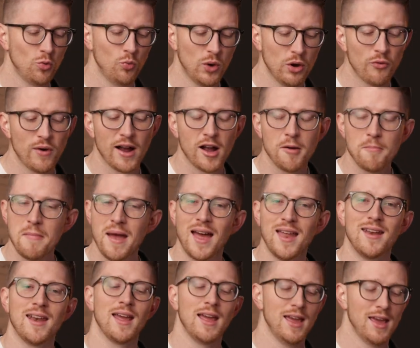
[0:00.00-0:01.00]
we
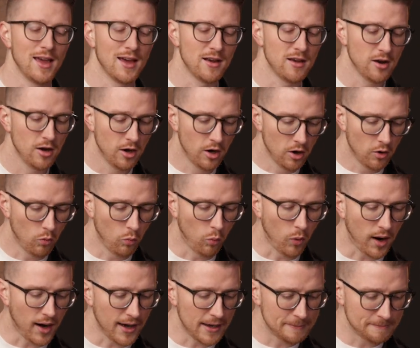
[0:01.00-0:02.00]
recommend and
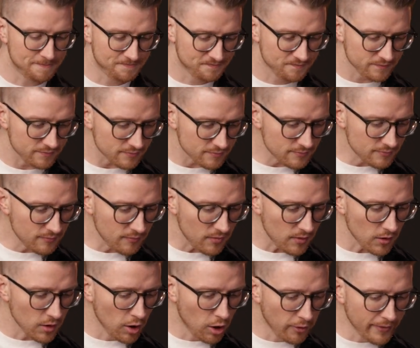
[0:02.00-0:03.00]
why.
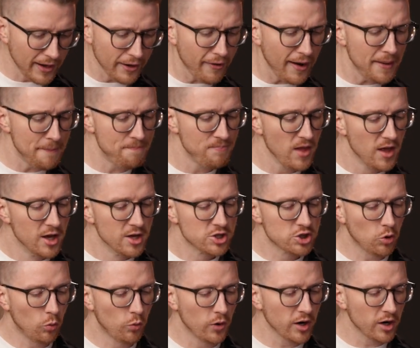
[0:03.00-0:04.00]
Okay, great.
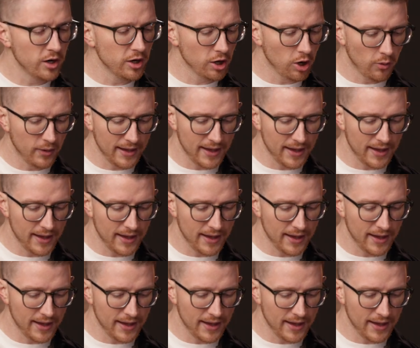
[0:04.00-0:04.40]
So we're going to go